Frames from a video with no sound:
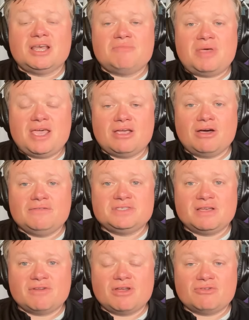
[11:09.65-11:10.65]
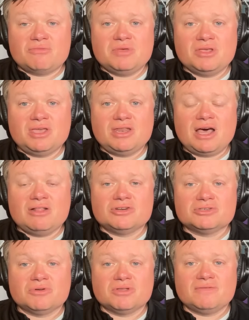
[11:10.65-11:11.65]
on paying off $700 million
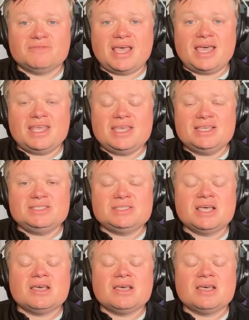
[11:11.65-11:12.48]
worth of debt is.